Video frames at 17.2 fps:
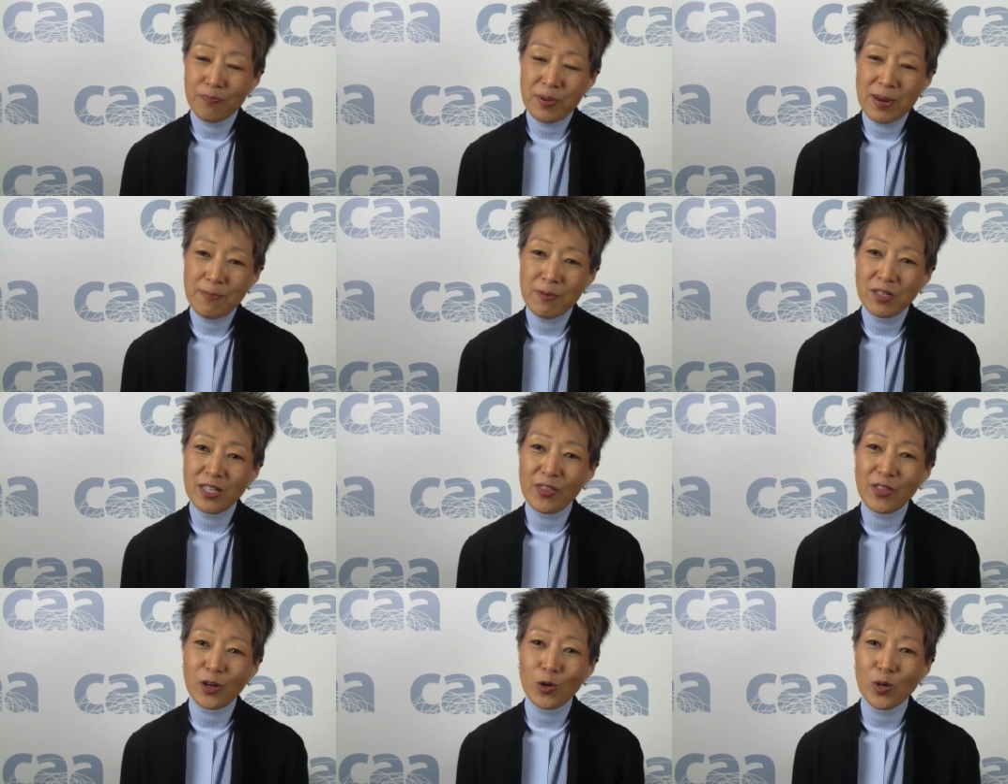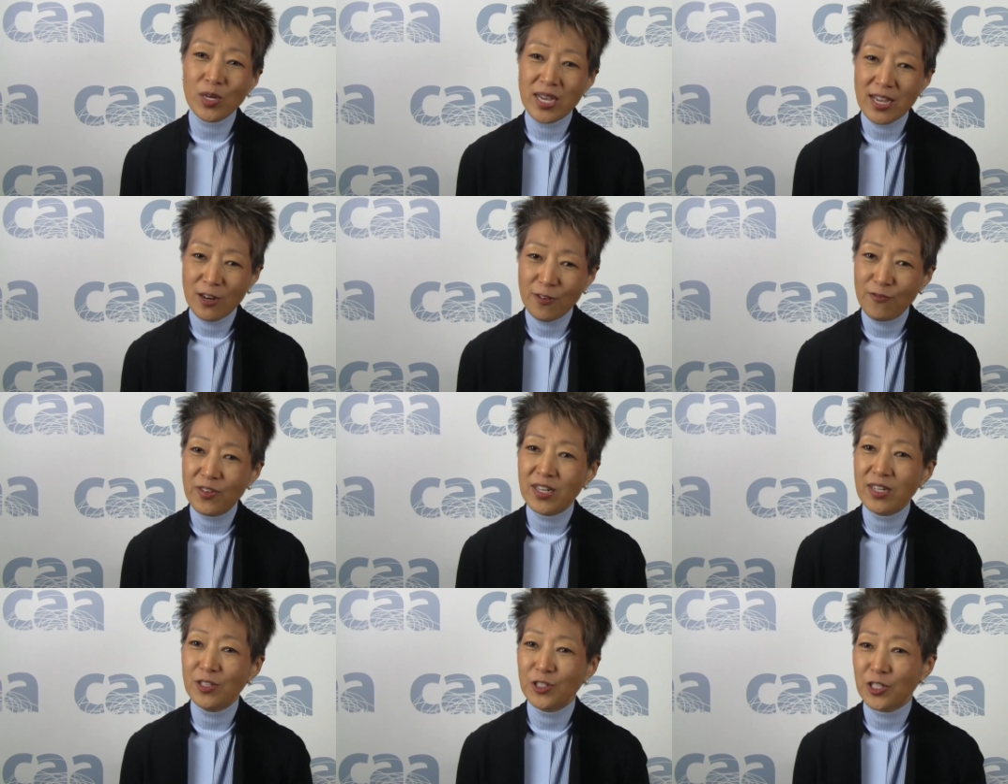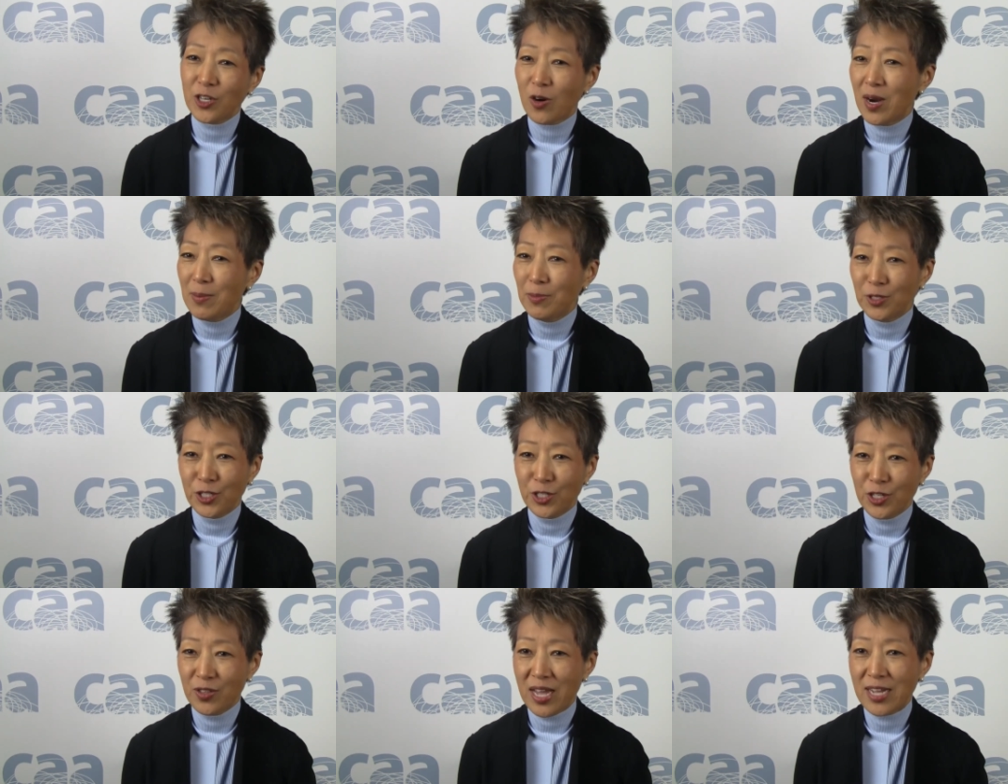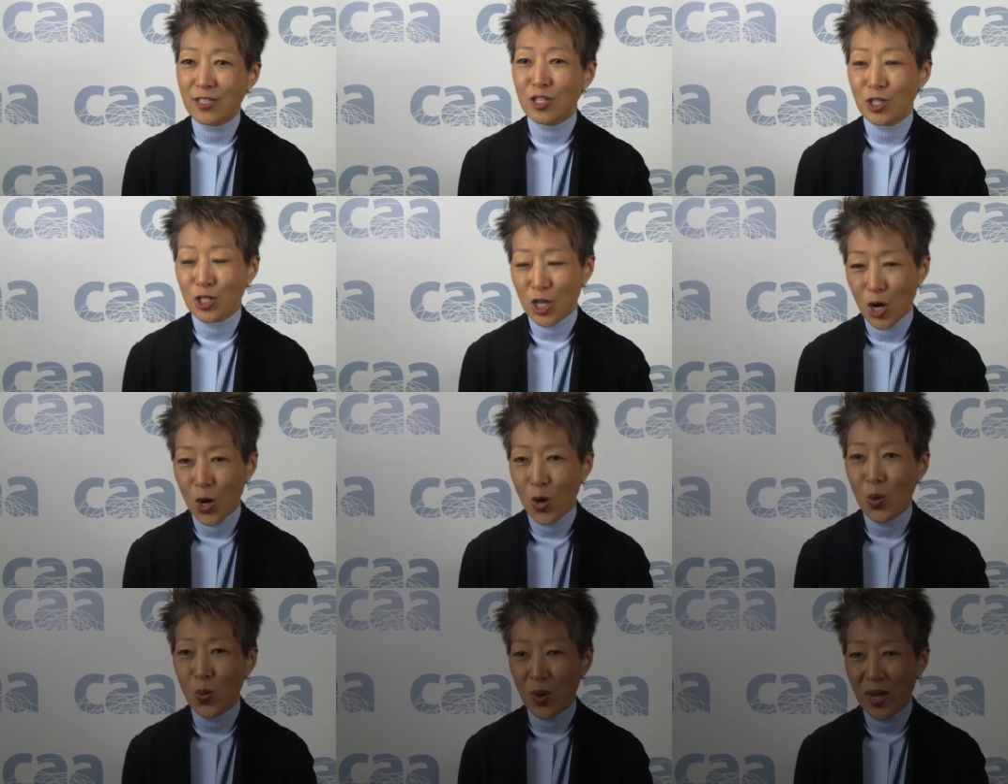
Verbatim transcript: people in the creative fields are able to do that so